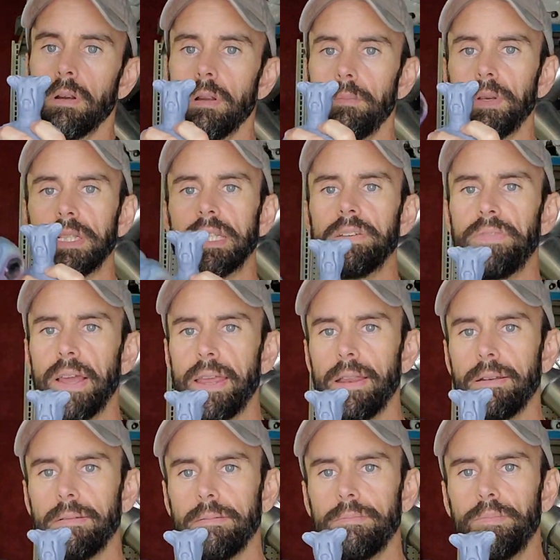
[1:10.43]
Let me see if I
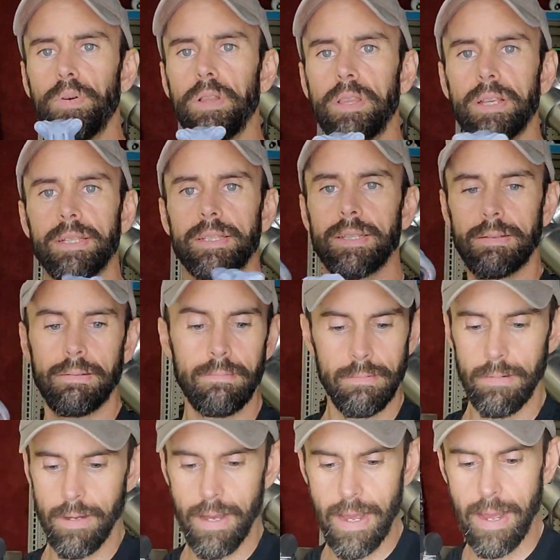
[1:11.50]
can put this,
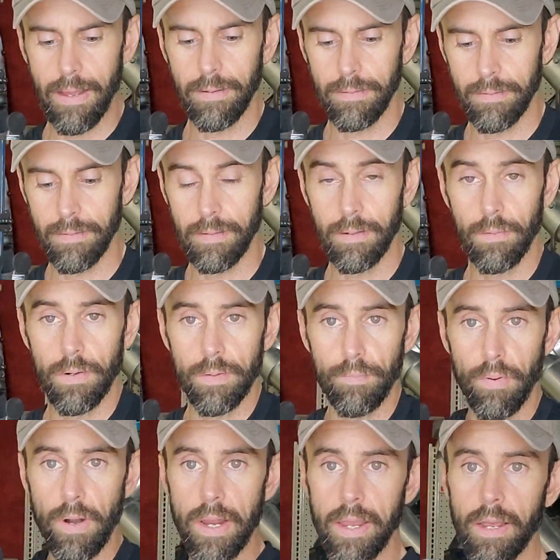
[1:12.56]
ah, don't want to
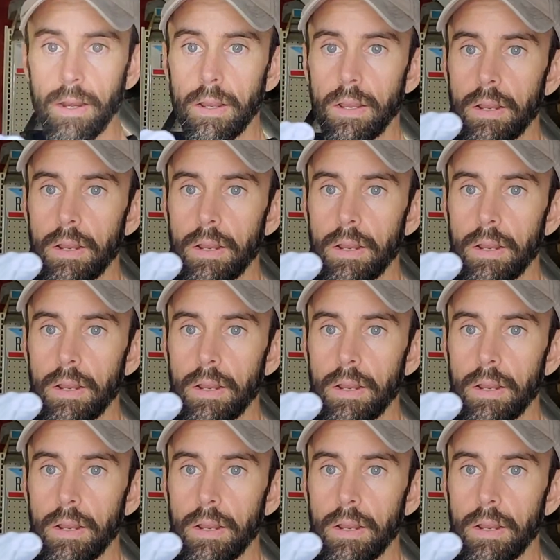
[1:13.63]
break it,